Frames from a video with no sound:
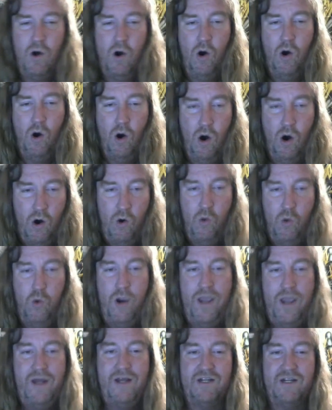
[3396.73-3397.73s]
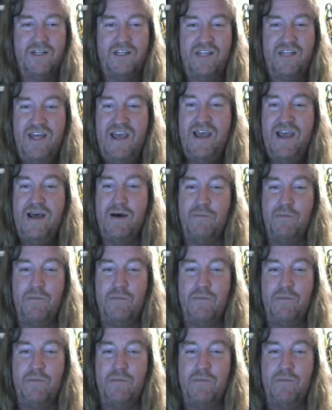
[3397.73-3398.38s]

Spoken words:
Oh, wait, it's them!